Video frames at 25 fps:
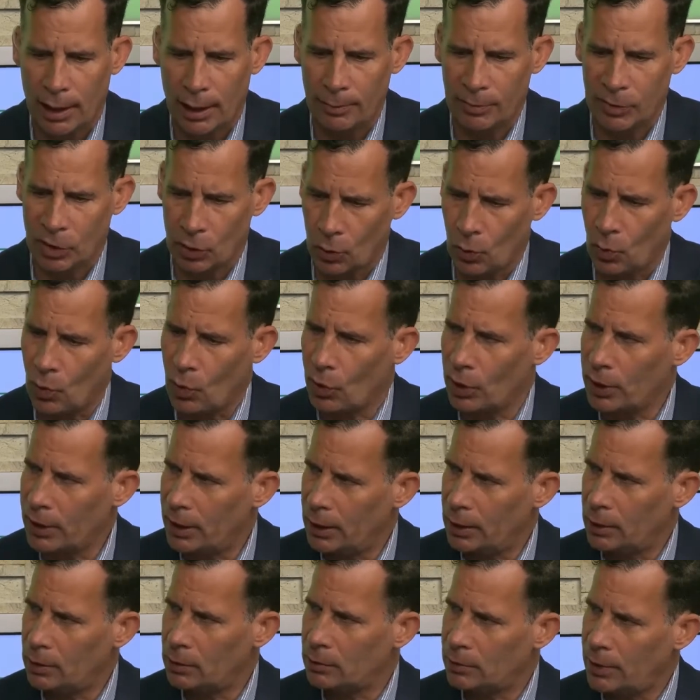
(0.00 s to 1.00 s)
You're
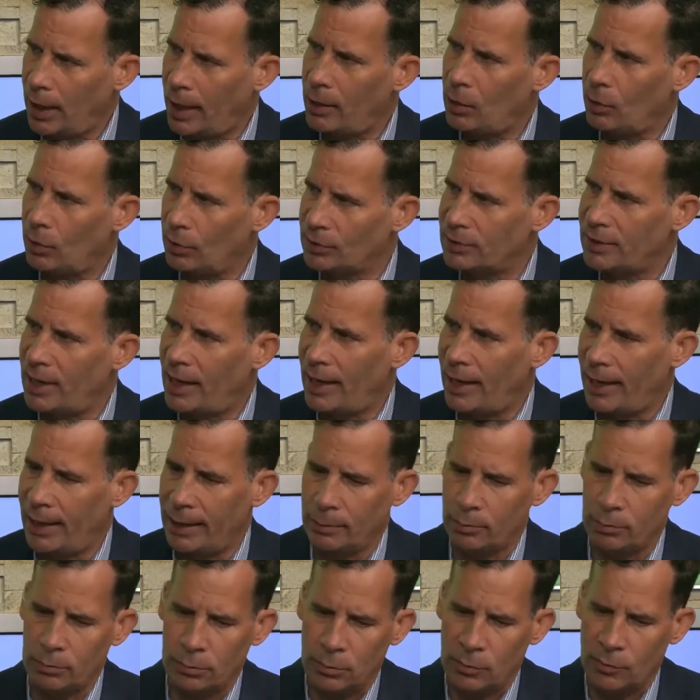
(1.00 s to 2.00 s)
working that whole
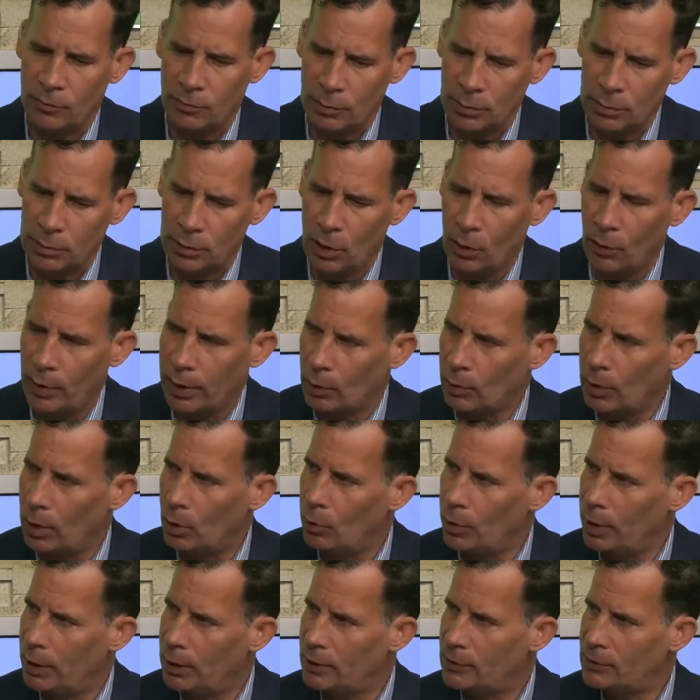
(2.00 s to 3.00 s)
time, knowing what
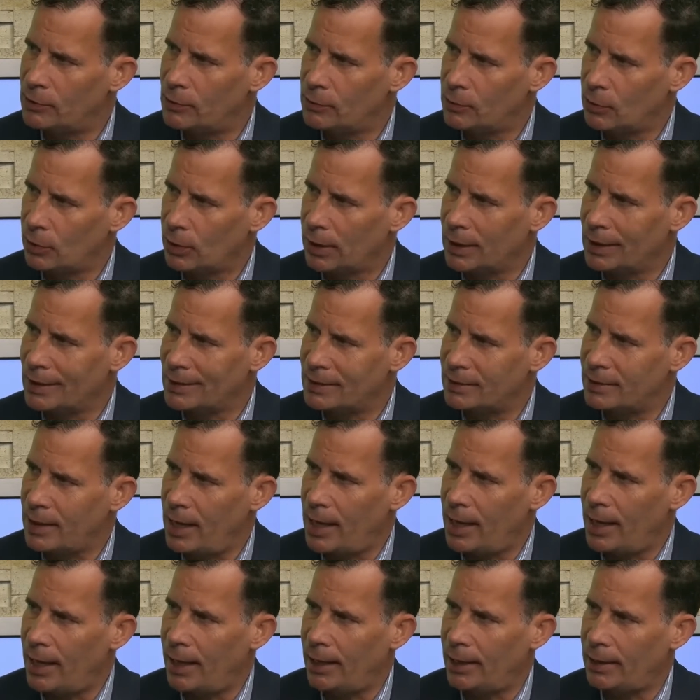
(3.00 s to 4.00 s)
witnesses are going to
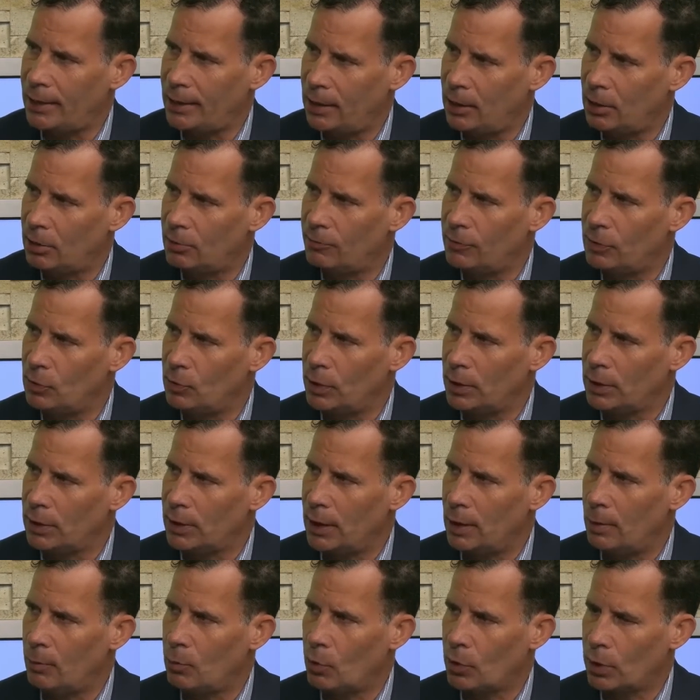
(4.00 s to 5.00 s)
say, interviewing
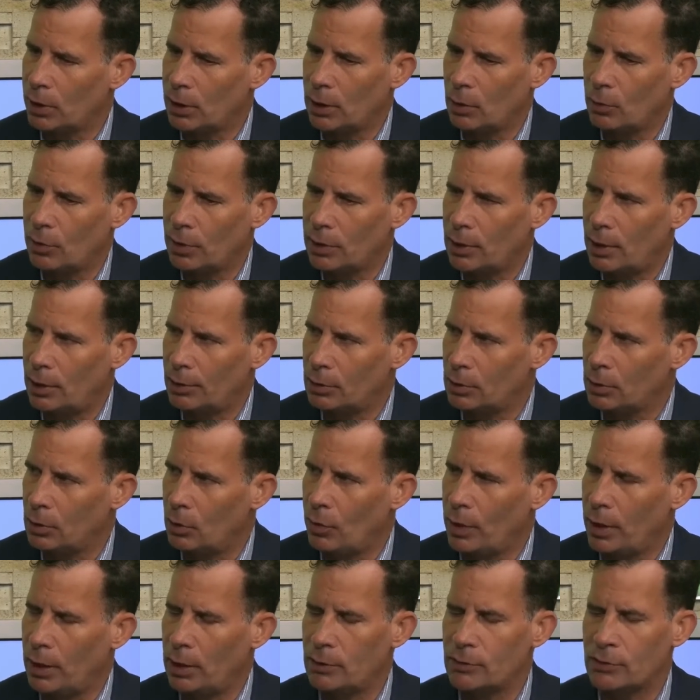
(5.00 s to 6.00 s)
them, working with other
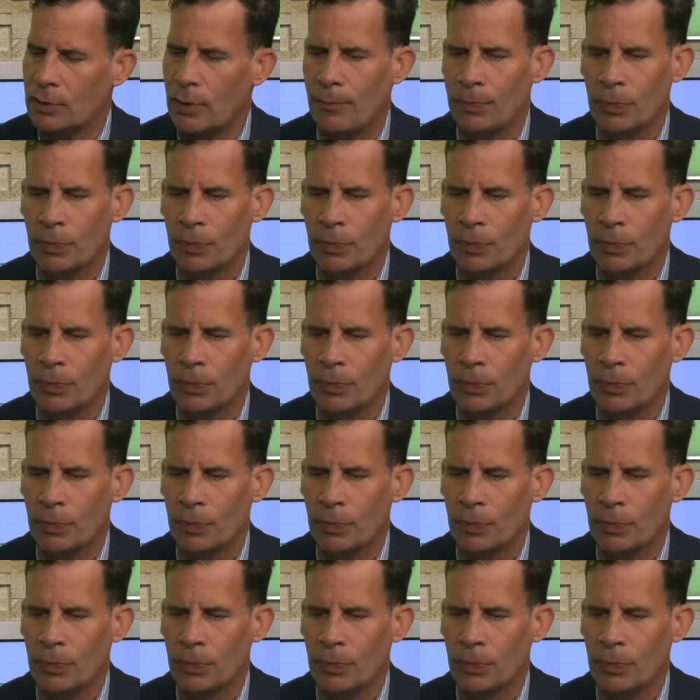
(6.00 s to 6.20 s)
lawyers.